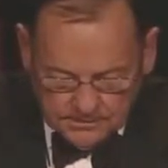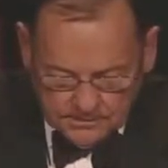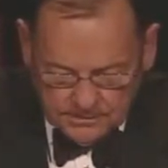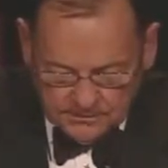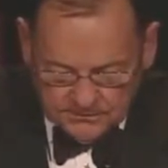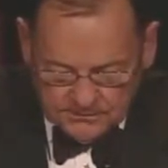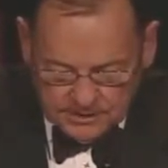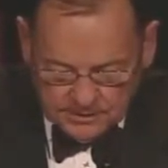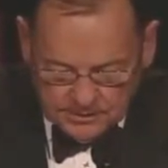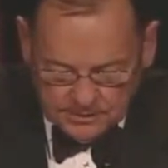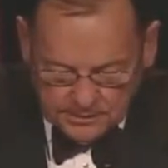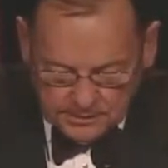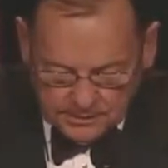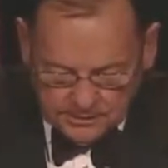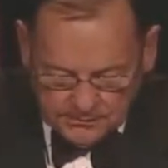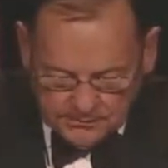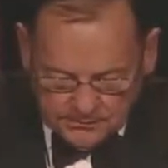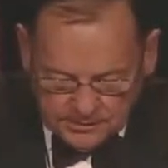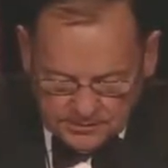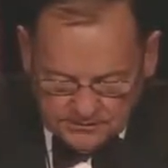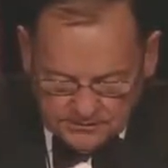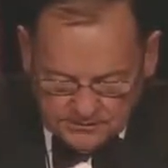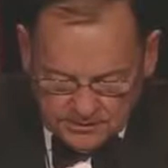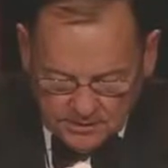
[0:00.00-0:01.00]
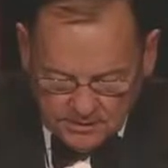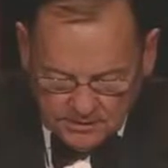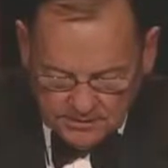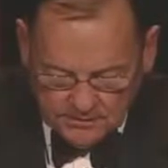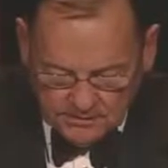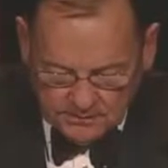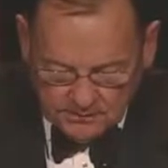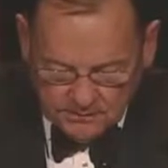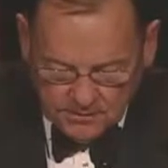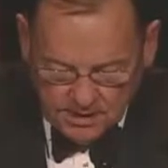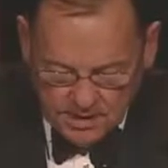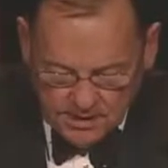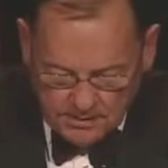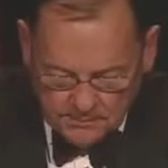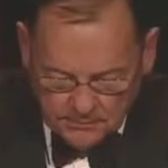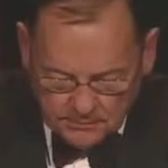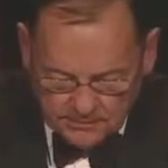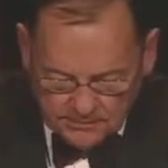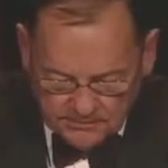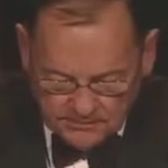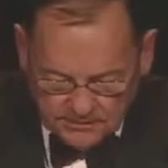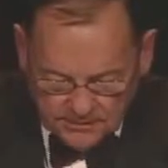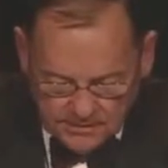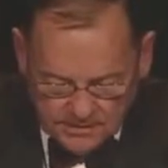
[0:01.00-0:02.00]
The second of three sons, Rahm,
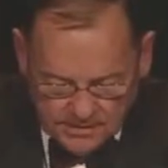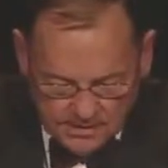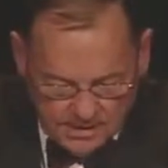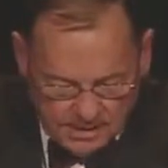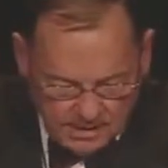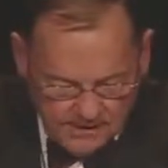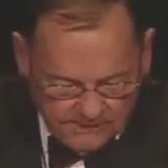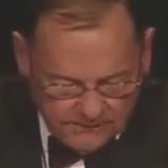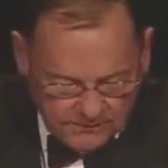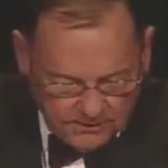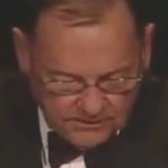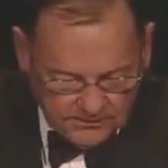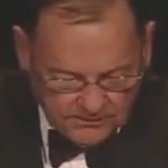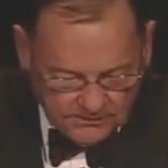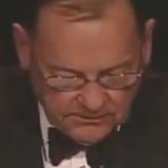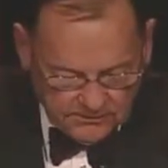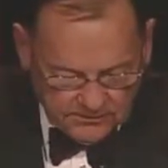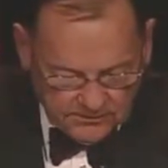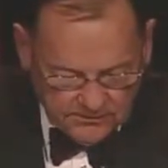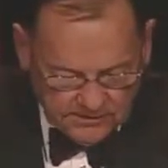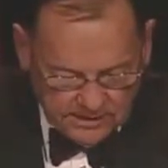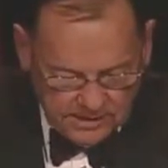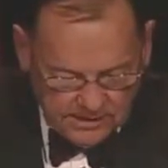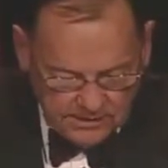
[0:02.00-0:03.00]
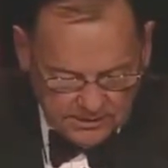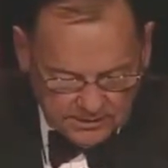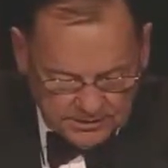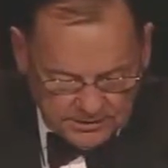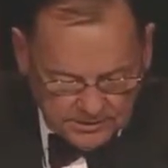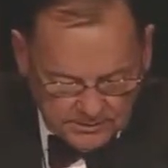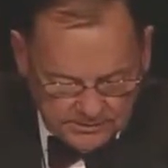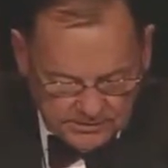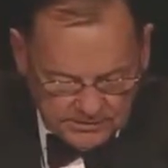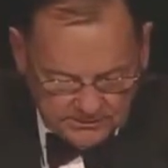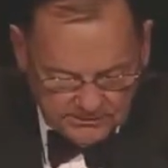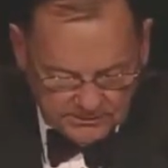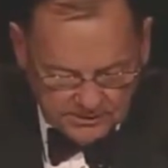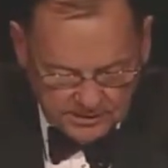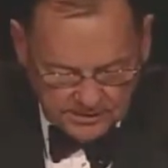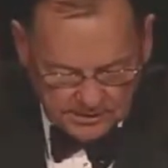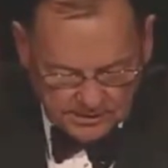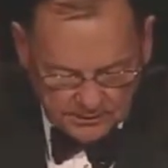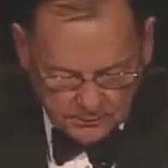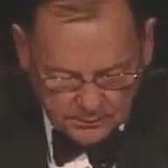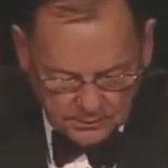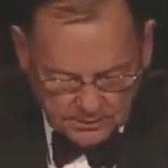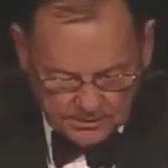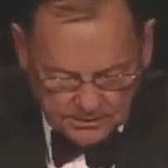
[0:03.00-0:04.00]
was offered a scholarship to
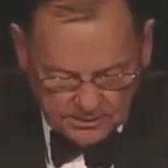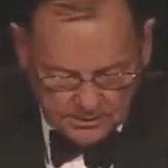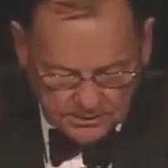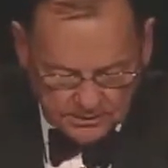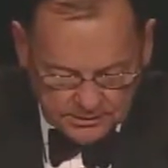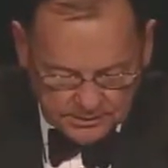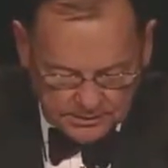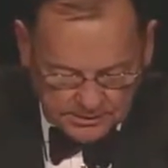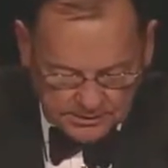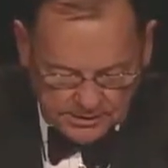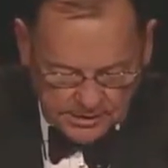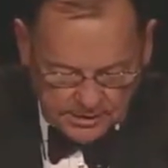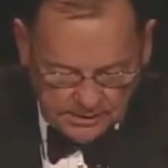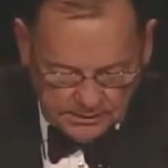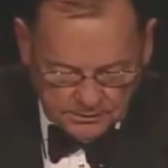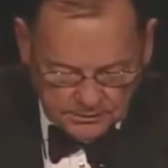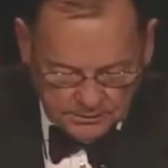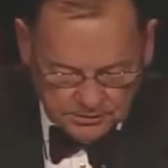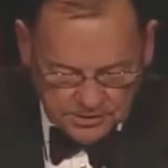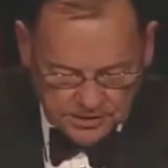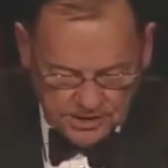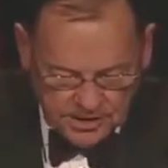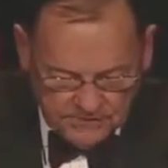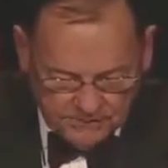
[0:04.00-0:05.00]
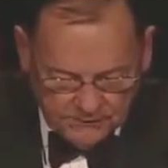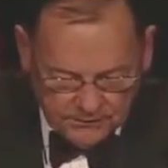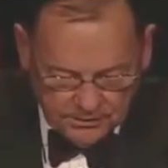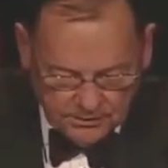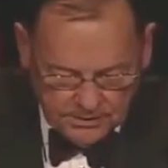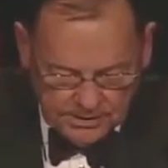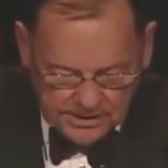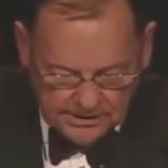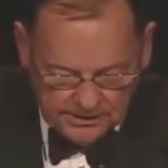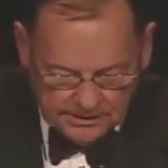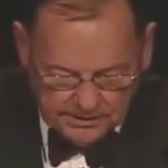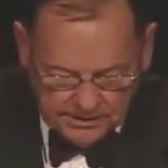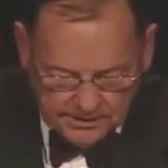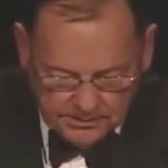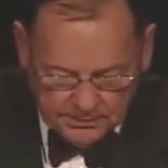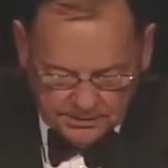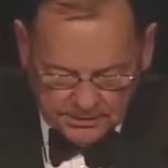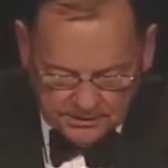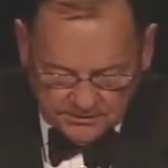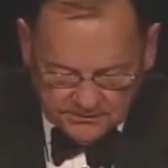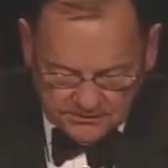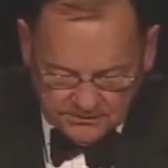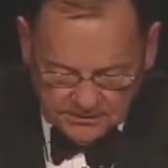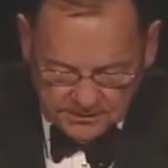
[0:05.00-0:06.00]
study with Chicago's Joffrey Ballet,
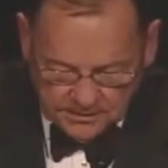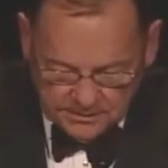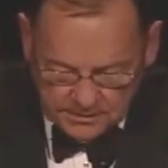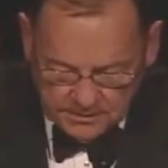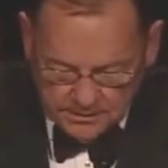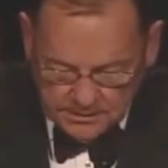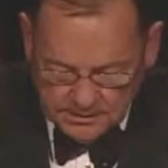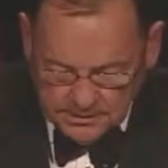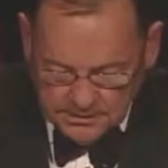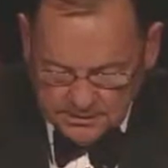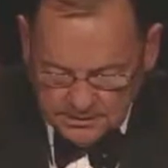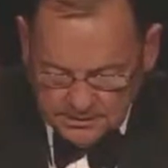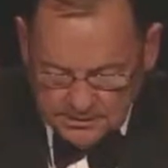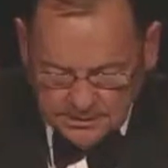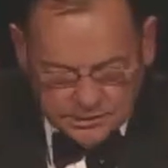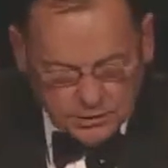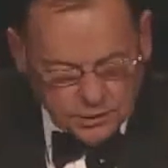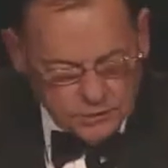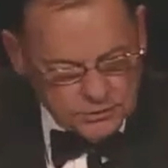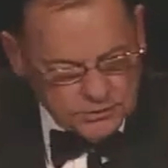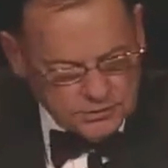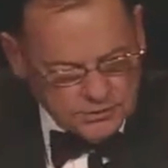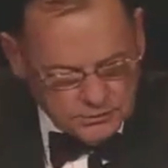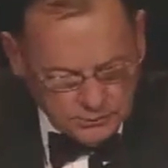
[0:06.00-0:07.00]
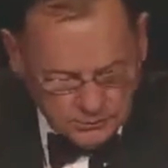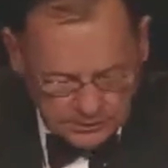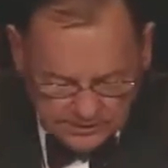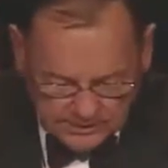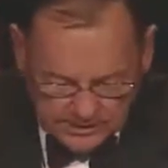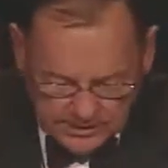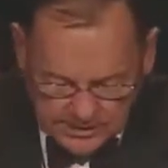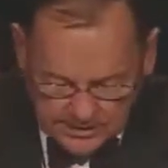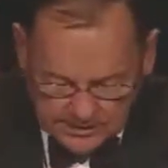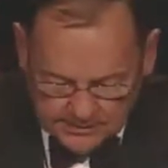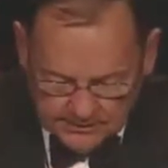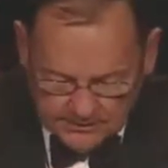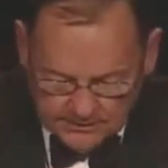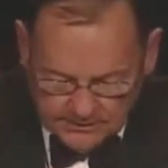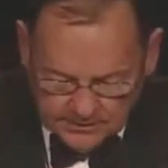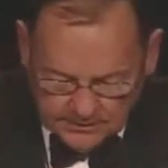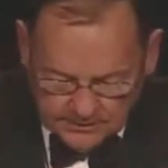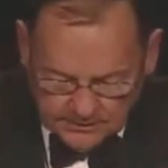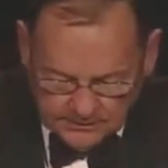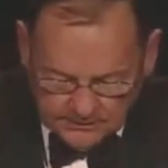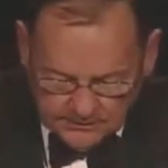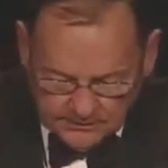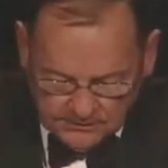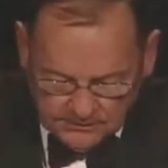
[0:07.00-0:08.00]
but instead chose to attend
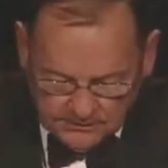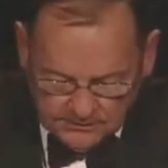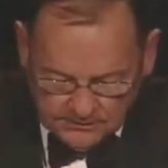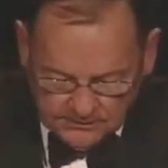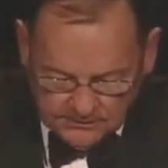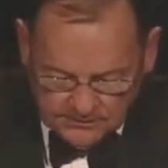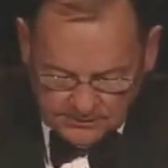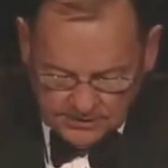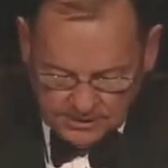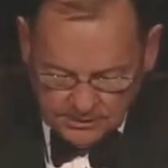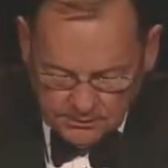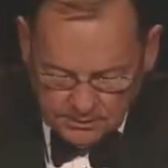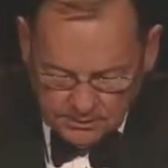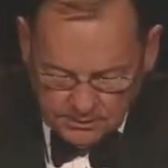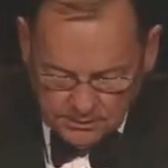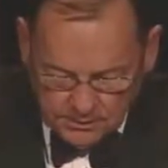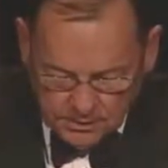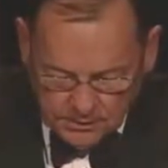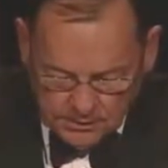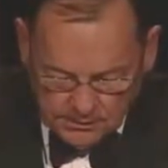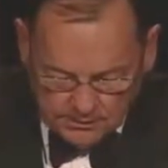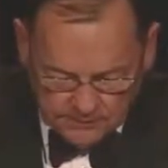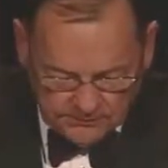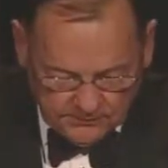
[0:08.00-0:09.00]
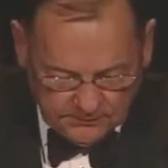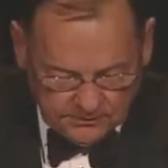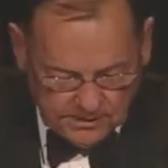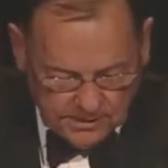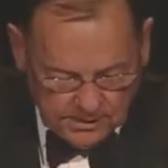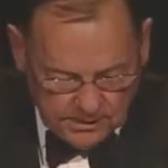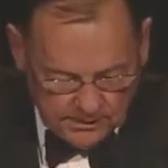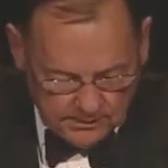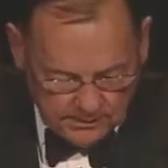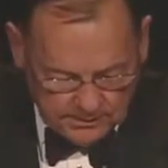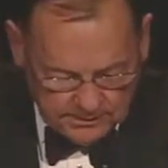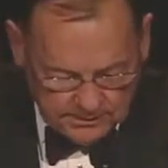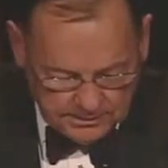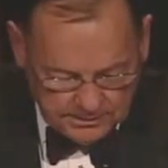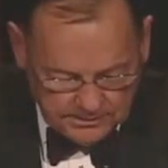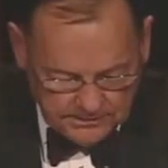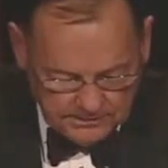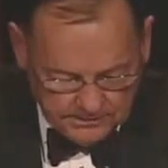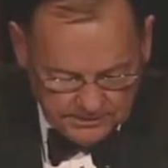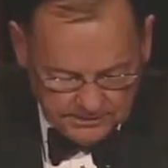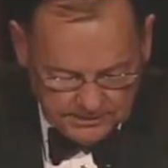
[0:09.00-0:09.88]
Sarah Lawrence College.